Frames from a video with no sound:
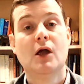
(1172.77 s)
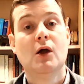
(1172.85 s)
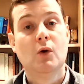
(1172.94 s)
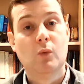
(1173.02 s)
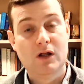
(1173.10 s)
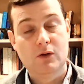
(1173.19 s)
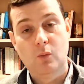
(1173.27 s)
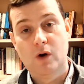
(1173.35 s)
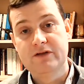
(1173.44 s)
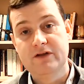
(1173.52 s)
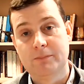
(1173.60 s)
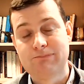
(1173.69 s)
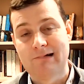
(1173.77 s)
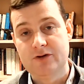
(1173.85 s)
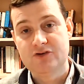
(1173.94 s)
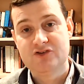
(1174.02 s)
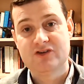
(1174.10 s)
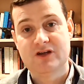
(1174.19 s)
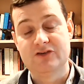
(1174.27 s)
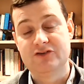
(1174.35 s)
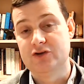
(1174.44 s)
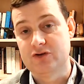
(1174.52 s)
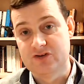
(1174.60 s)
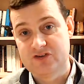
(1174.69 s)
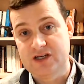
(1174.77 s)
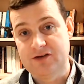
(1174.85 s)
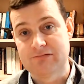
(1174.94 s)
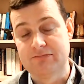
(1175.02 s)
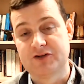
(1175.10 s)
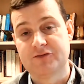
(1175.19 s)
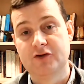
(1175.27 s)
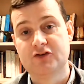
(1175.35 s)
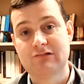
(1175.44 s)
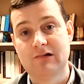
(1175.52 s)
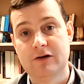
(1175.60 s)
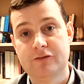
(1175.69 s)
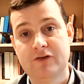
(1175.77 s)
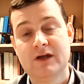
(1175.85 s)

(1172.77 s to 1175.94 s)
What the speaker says: Well, one approach, as you can see from this photograph,